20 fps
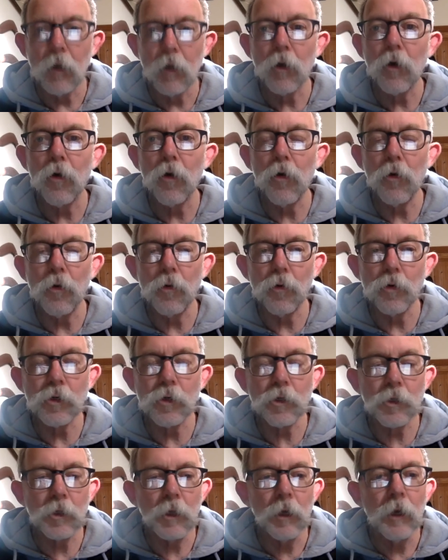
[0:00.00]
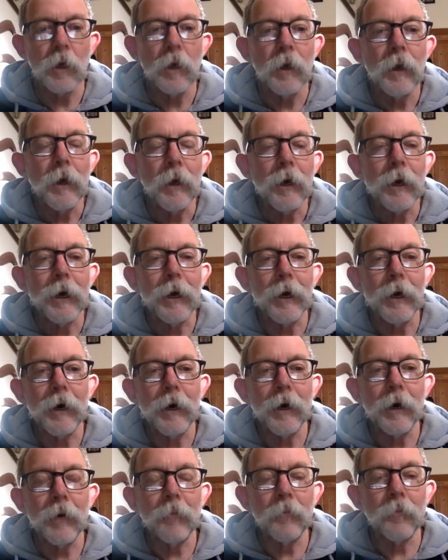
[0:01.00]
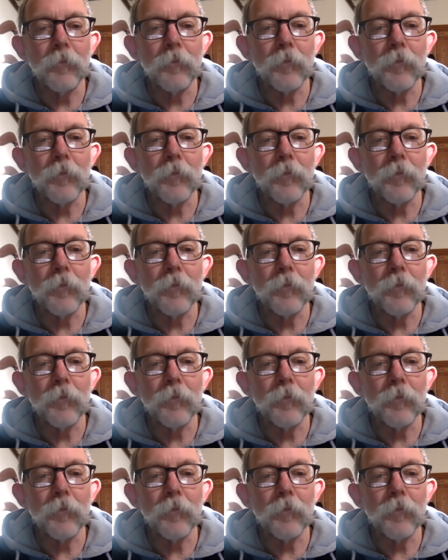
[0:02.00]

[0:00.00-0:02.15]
course, to